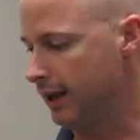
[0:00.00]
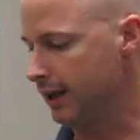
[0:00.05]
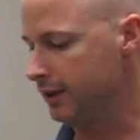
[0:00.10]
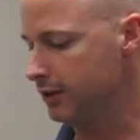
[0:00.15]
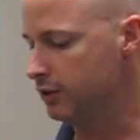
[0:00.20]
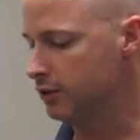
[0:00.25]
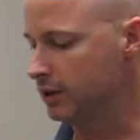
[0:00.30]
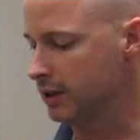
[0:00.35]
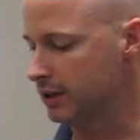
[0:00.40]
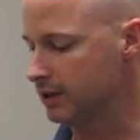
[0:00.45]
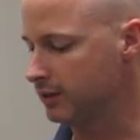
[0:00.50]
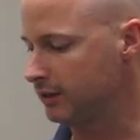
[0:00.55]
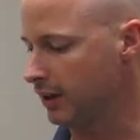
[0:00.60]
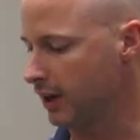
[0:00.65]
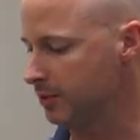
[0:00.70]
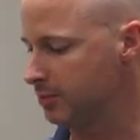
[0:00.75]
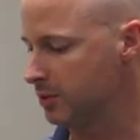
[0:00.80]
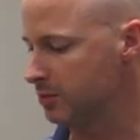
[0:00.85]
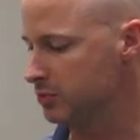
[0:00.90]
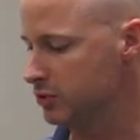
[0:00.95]
you can set
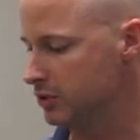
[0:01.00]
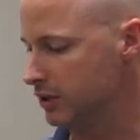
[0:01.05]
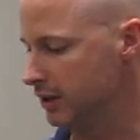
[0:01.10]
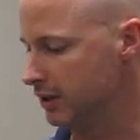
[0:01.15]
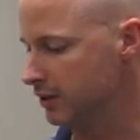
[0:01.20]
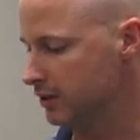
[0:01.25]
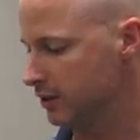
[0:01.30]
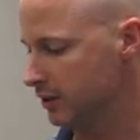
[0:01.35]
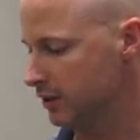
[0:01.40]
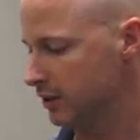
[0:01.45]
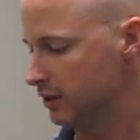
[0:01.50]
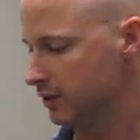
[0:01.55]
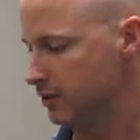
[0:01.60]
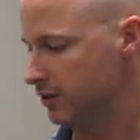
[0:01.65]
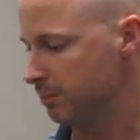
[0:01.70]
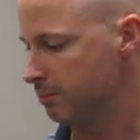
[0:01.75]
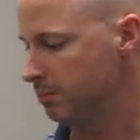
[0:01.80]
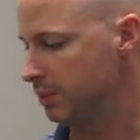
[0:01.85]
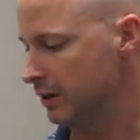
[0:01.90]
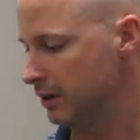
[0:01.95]
up the machine to
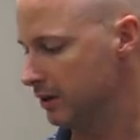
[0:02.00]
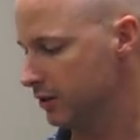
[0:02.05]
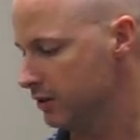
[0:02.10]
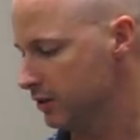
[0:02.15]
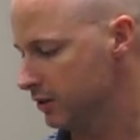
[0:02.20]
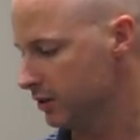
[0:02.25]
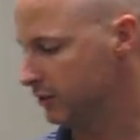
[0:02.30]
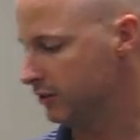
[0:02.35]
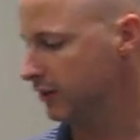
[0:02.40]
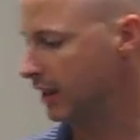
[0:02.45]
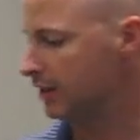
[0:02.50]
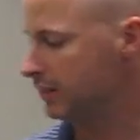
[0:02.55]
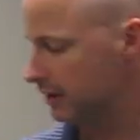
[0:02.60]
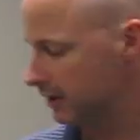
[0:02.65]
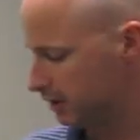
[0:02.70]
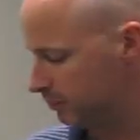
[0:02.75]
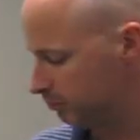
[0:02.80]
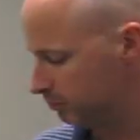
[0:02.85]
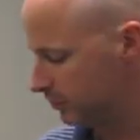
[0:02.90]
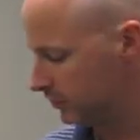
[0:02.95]
send
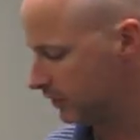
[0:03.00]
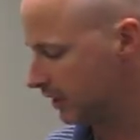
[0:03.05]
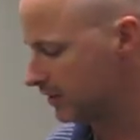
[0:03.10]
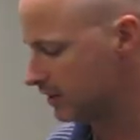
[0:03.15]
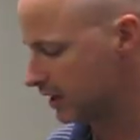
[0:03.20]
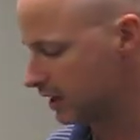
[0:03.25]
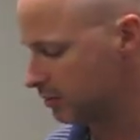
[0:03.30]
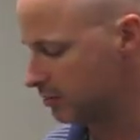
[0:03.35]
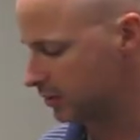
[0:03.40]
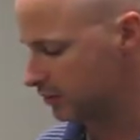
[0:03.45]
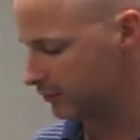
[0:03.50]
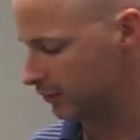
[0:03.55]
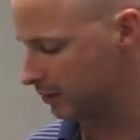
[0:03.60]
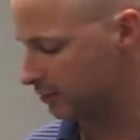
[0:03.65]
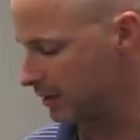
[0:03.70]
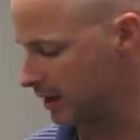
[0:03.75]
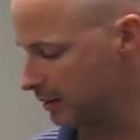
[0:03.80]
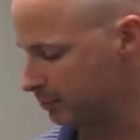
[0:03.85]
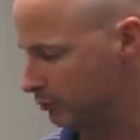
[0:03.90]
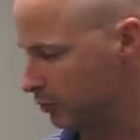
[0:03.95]
the image
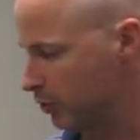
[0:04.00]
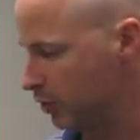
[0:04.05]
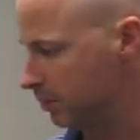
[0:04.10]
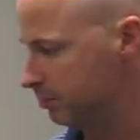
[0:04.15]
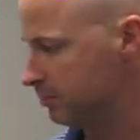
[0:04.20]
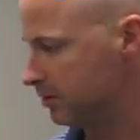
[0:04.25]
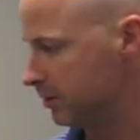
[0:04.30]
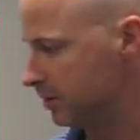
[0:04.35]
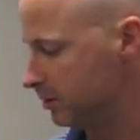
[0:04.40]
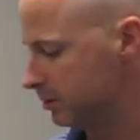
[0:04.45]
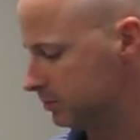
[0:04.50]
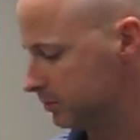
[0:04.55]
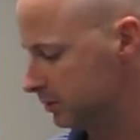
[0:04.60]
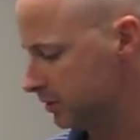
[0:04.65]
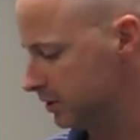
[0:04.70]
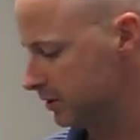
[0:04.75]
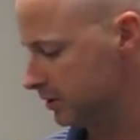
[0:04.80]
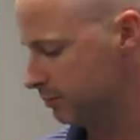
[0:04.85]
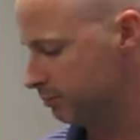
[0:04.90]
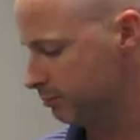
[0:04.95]
from that probe to
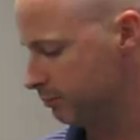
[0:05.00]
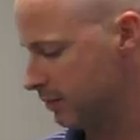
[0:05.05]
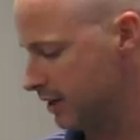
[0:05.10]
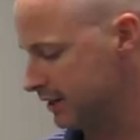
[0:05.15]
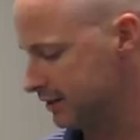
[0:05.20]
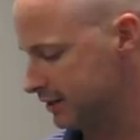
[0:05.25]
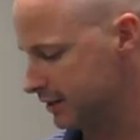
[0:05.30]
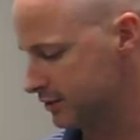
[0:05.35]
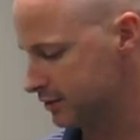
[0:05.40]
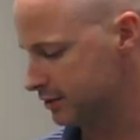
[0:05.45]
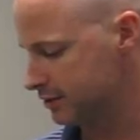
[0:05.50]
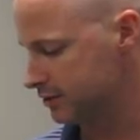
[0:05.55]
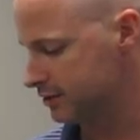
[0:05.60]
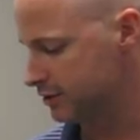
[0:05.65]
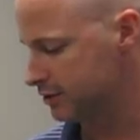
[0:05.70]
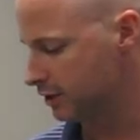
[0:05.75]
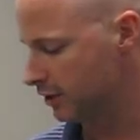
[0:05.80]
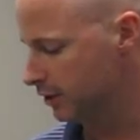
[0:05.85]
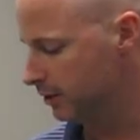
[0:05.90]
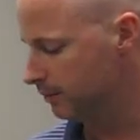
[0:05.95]
the processors.
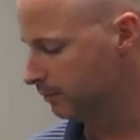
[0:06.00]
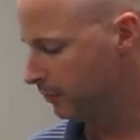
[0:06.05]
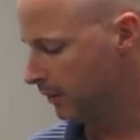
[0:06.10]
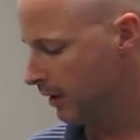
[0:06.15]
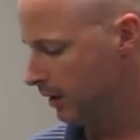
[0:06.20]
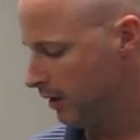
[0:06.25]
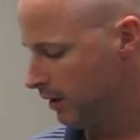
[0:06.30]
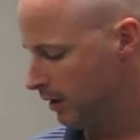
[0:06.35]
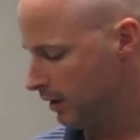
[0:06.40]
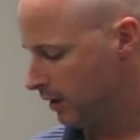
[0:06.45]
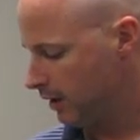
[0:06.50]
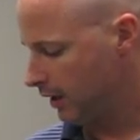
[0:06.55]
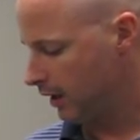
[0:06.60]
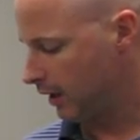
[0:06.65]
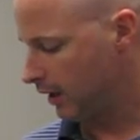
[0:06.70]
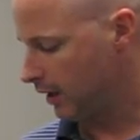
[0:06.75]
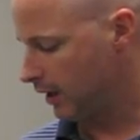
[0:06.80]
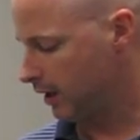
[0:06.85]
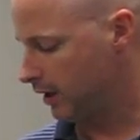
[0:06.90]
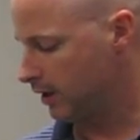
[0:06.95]
So
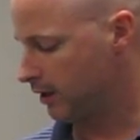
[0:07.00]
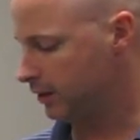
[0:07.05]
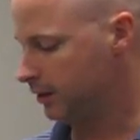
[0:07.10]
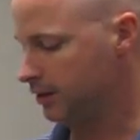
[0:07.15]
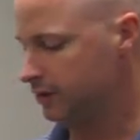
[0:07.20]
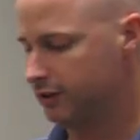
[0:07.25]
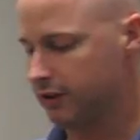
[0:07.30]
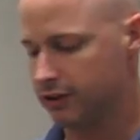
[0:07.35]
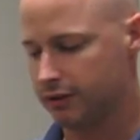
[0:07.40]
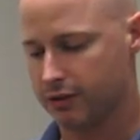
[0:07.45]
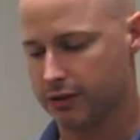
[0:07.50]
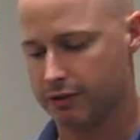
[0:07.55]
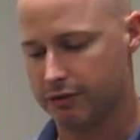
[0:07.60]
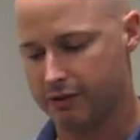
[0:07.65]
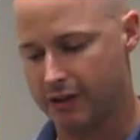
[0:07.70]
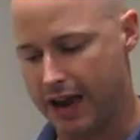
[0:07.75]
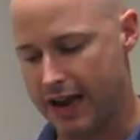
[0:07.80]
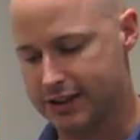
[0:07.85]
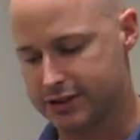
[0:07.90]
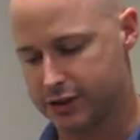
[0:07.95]
this is the
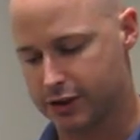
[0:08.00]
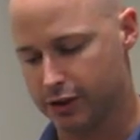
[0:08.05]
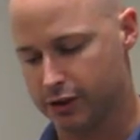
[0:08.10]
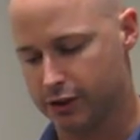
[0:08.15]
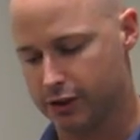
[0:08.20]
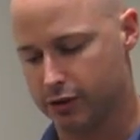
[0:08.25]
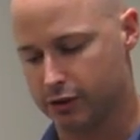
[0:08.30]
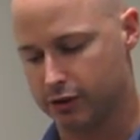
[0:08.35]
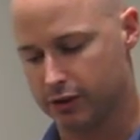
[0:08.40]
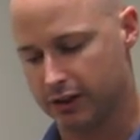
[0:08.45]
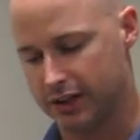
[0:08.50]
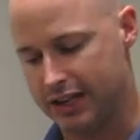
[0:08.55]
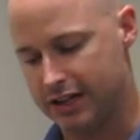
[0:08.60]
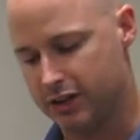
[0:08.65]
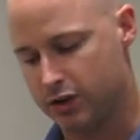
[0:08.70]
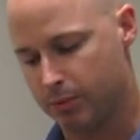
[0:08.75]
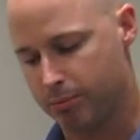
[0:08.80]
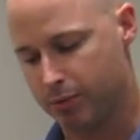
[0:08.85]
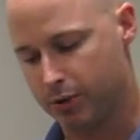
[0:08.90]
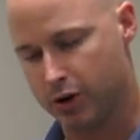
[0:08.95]
vascular
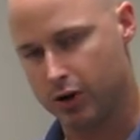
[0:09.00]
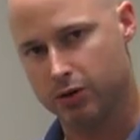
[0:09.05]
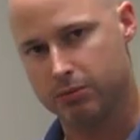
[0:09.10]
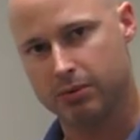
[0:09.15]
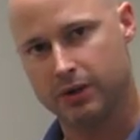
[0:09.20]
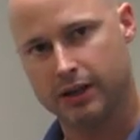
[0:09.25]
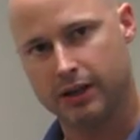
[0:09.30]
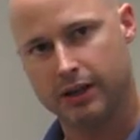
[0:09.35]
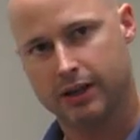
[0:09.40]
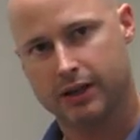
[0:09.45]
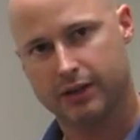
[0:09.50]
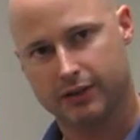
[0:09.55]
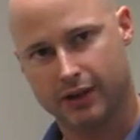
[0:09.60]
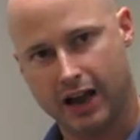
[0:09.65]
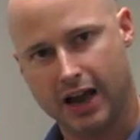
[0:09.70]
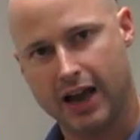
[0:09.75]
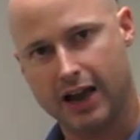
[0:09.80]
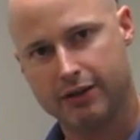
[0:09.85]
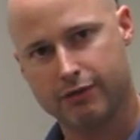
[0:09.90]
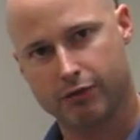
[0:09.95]
linear probe. It's a
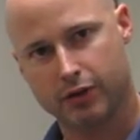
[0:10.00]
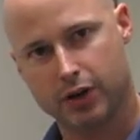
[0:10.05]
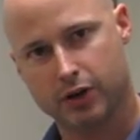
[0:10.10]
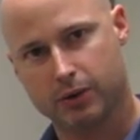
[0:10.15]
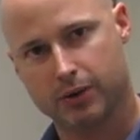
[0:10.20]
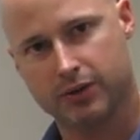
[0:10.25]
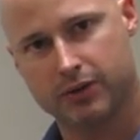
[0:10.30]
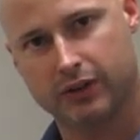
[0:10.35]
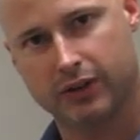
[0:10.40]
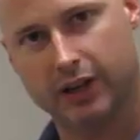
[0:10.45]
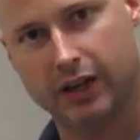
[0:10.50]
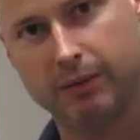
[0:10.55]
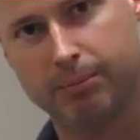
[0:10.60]
high frequency